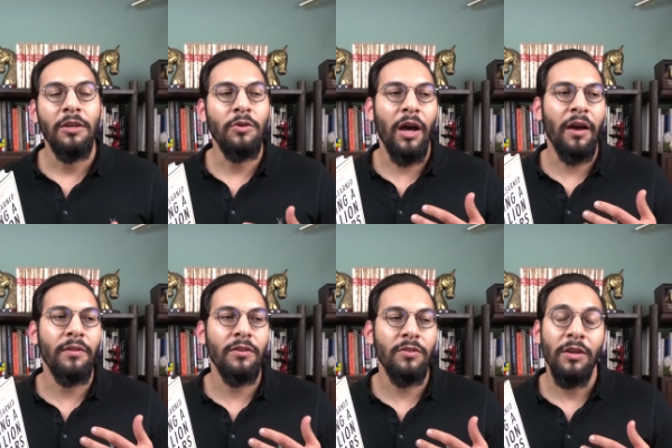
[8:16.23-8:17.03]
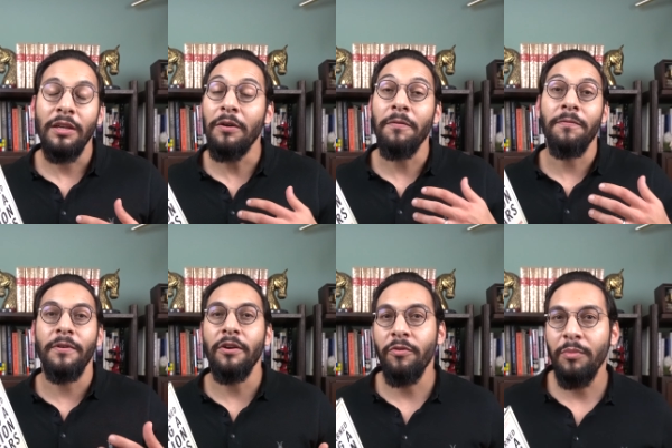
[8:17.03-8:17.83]
You have this, you know,
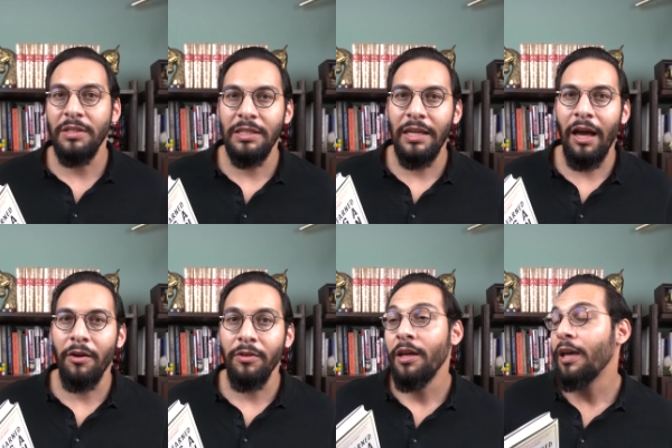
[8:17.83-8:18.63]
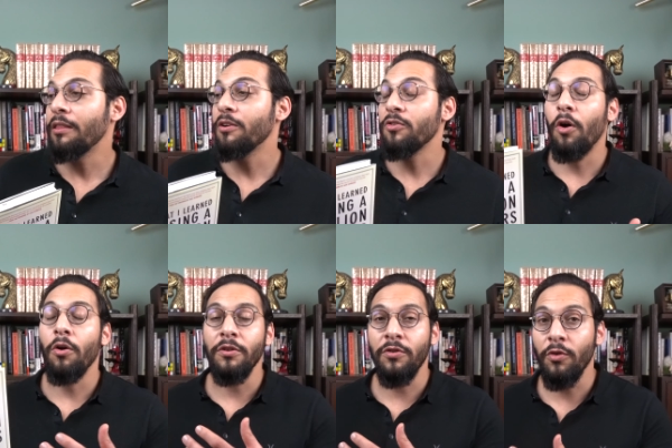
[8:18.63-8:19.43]
fear of missing out, and there's
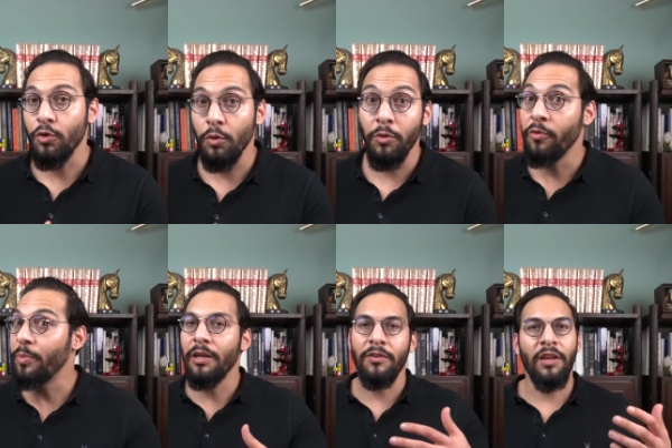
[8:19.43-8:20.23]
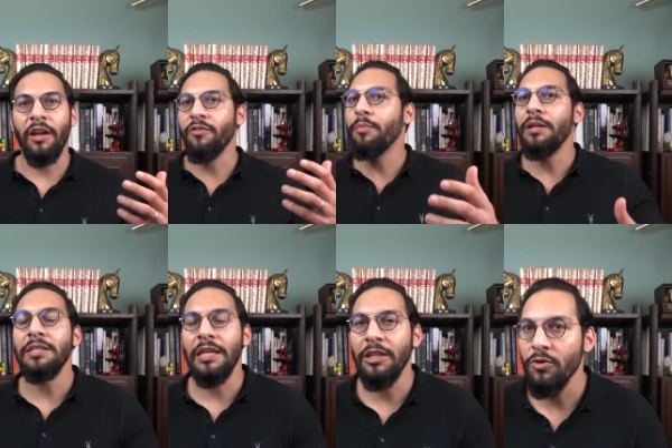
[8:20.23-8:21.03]
all this social proof because
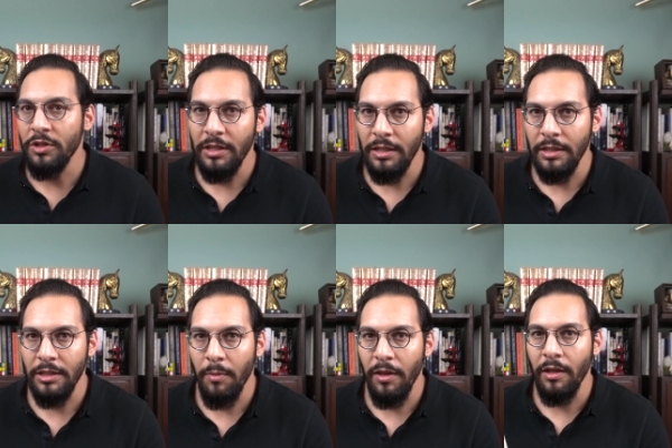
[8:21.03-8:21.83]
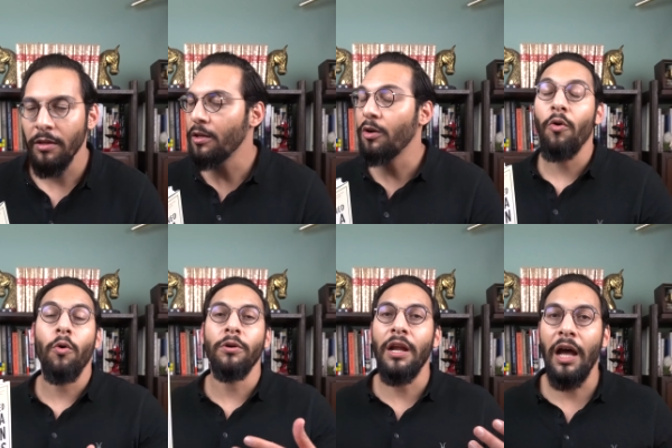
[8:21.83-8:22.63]
everybody's interested in something, you know,
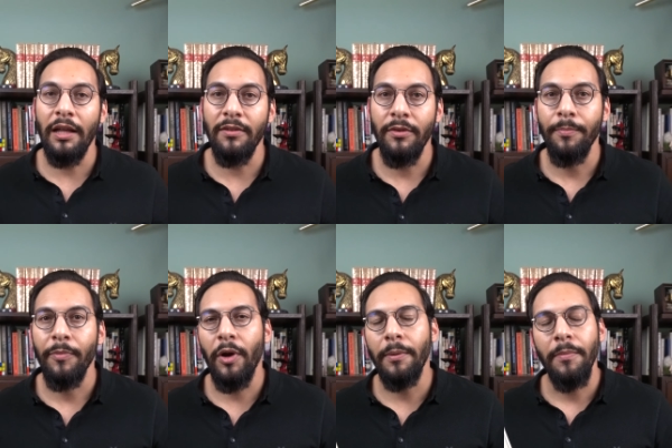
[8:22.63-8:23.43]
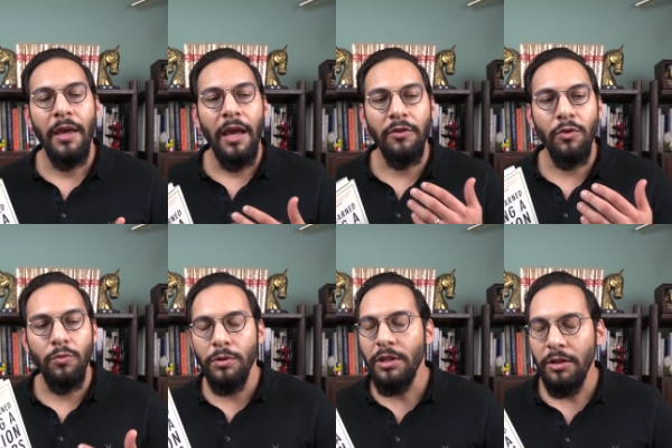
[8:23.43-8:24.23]
or not, right? And so
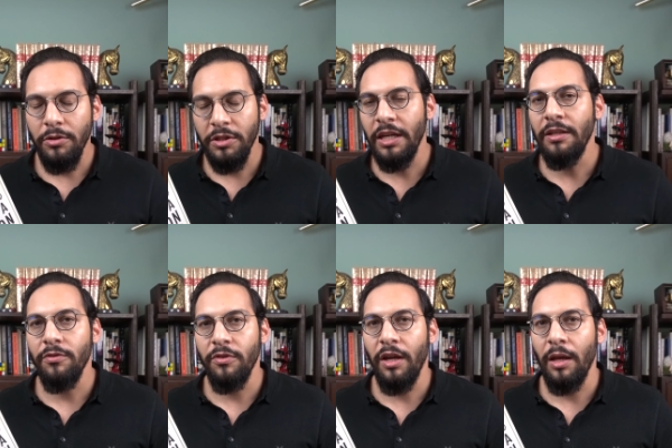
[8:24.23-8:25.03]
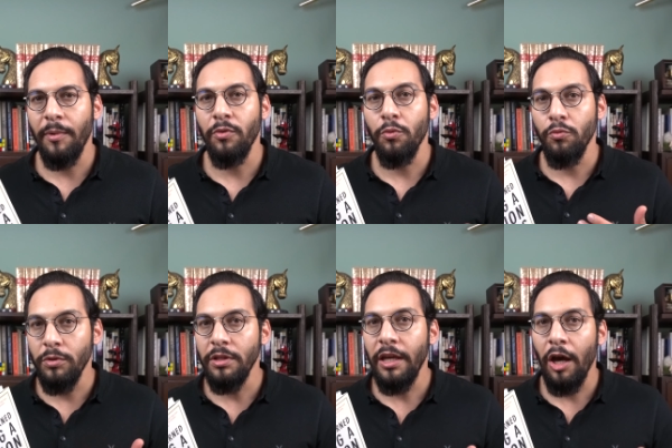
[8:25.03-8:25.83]
really understanding those dynamics will
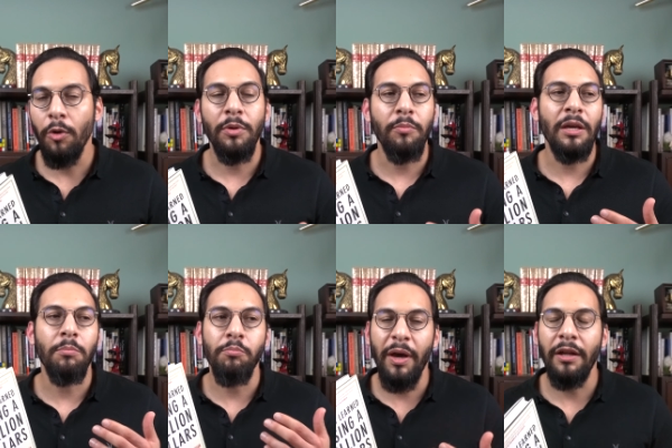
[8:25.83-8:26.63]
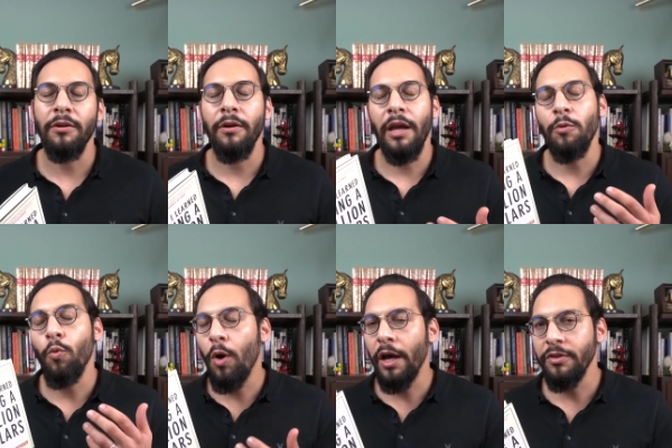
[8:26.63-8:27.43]
really help you make better
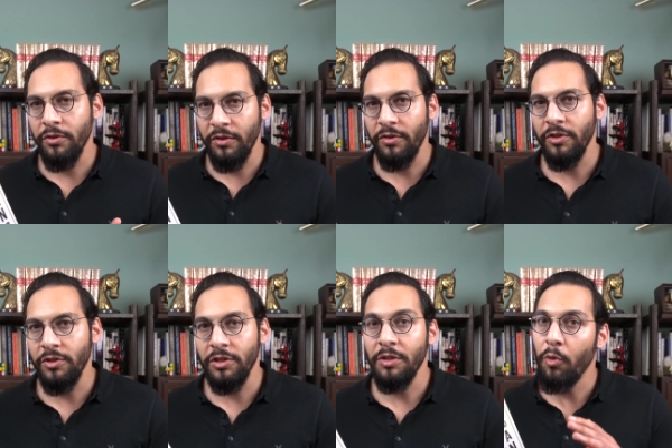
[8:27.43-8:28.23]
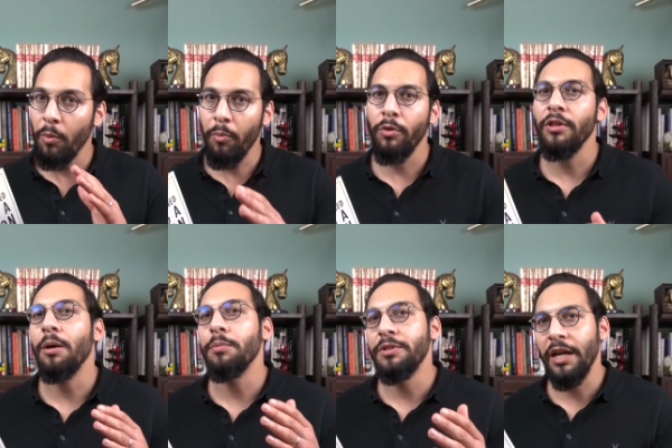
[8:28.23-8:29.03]
and wiser decisions, and more importantly,
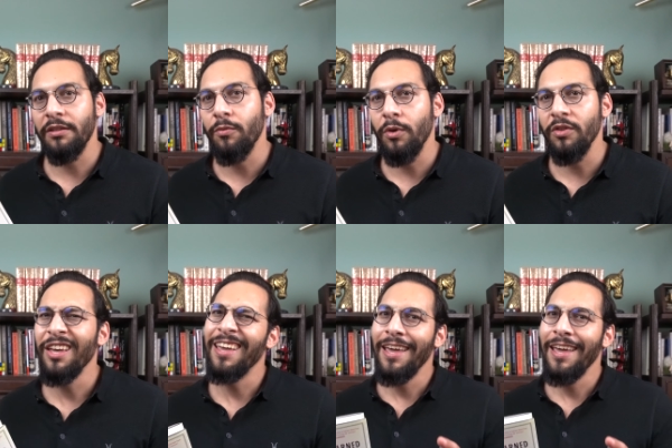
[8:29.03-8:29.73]
objective ones.